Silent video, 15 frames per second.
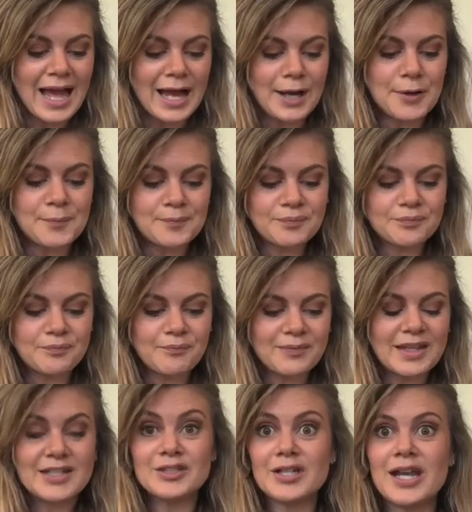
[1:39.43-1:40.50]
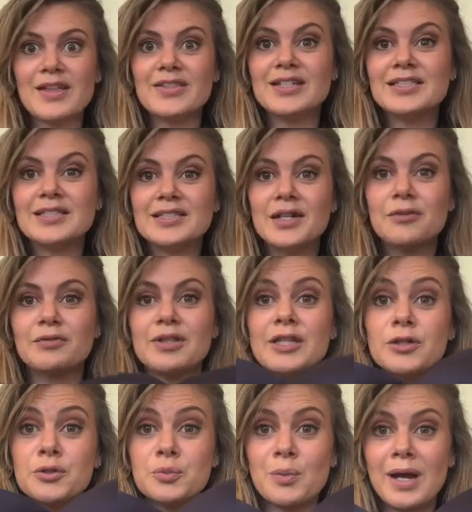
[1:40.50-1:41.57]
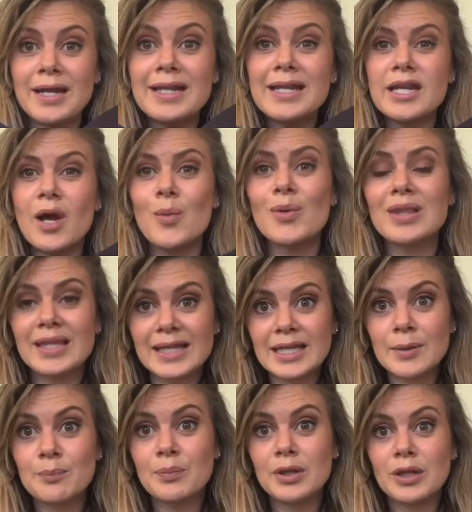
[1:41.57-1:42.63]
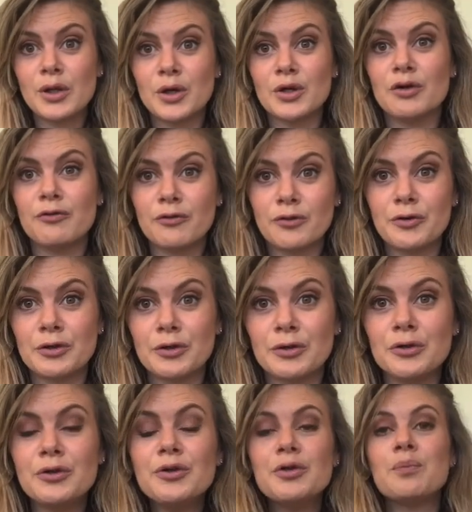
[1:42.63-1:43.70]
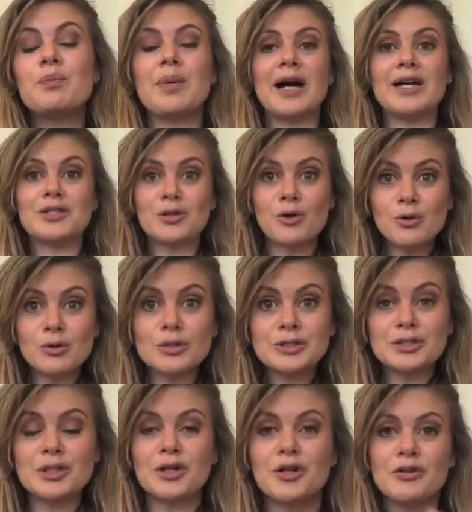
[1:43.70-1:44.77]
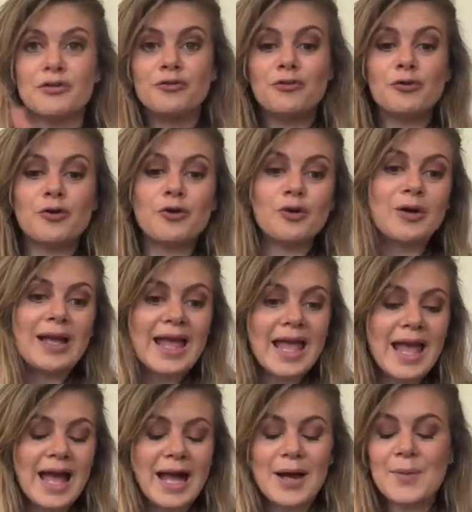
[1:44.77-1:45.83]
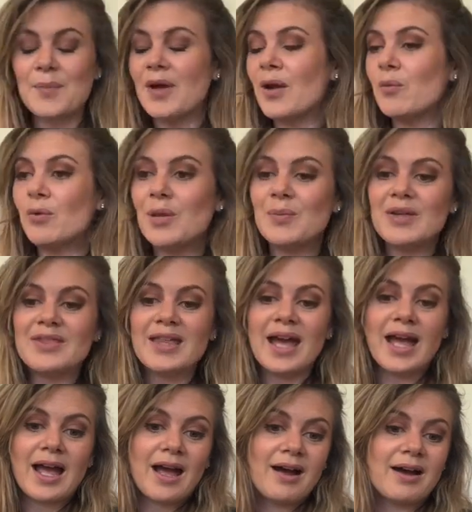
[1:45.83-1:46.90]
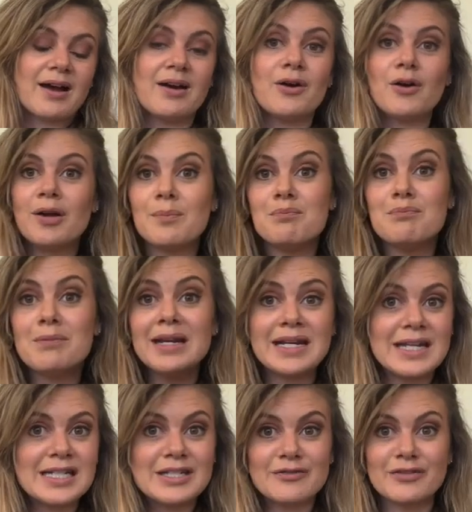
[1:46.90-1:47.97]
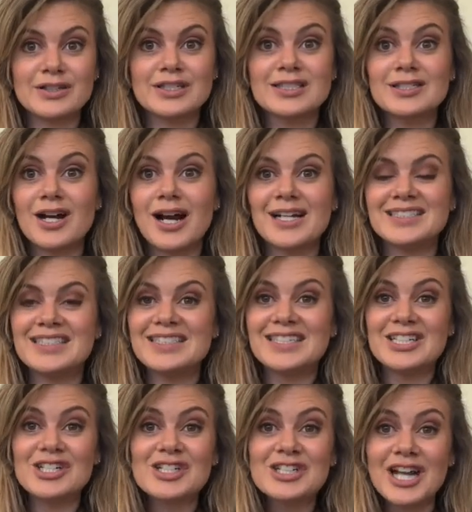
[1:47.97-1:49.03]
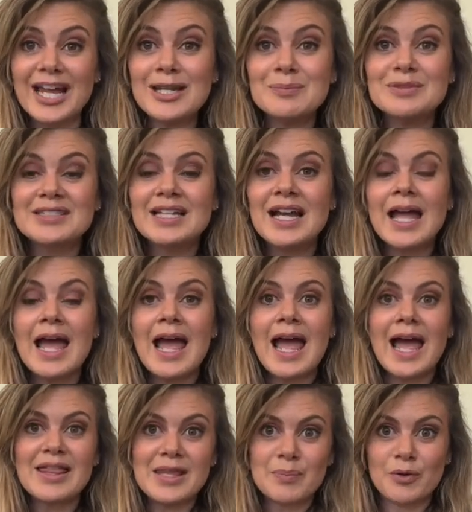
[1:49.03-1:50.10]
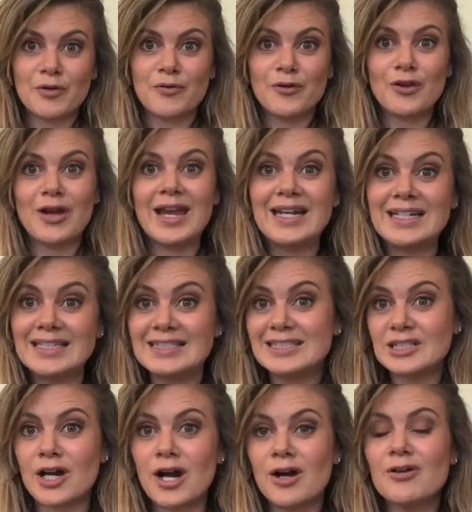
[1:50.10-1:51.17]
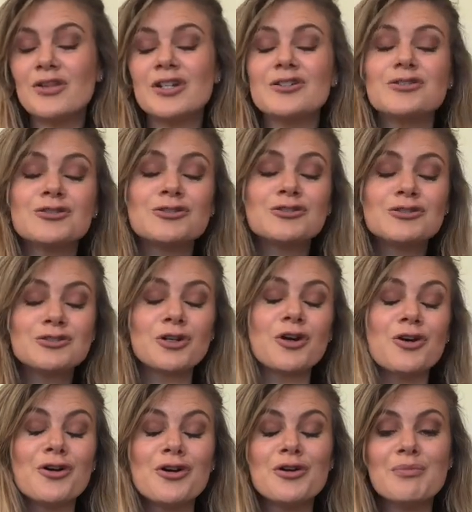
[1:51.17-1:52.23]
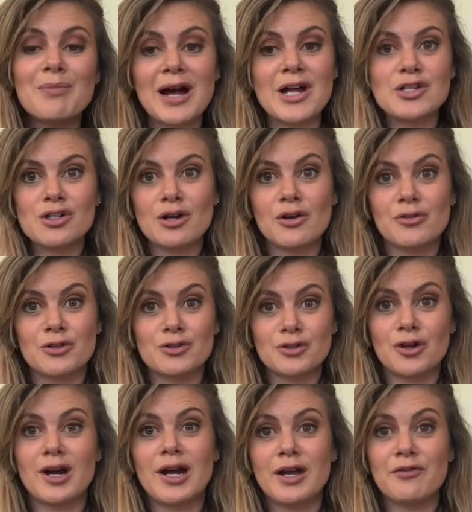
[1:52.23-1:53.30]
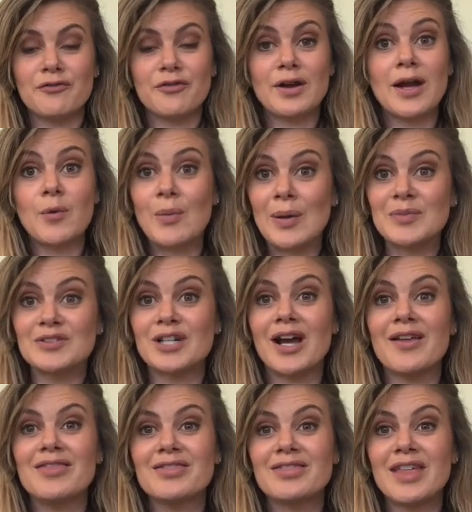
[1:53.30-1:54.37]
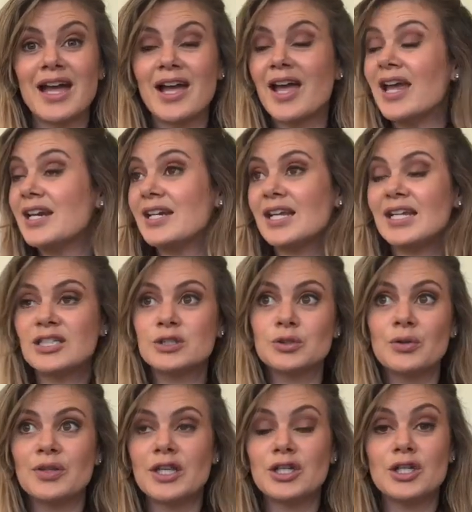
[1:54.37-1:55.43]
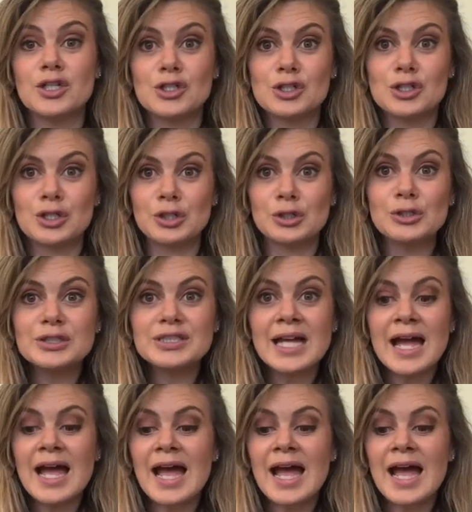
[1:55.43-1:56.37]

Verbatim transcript: Um, so yeah, this is a really good one and I will link it below for you. But also for um, women that are many different sizes and shapes and that prefer any style. There's so much on the Triumph website that and in-store that you can choose.